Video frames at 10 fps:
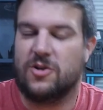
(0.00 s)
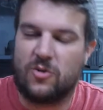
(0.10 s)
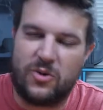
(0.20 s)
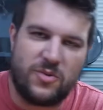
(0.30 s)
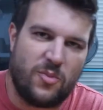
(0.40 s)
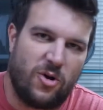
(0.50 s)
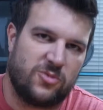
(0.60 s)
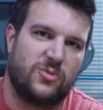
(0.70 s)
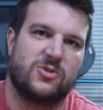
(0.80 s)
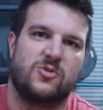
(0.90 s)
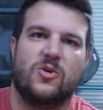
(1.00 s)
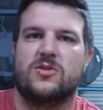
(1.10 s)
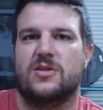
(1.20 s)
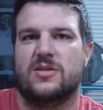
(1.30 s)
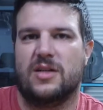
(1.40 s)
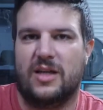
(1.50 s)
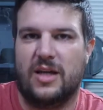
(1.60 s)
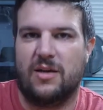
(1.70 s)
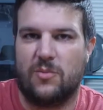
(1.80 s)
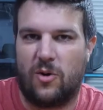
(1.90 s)
you're going to multiple sources and
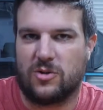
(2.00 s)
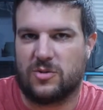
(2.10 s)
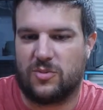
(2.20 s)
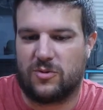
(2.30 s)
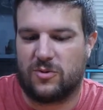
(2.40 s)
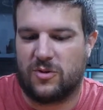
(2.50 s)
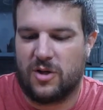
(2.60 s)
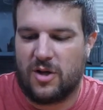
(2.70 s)
getting multiple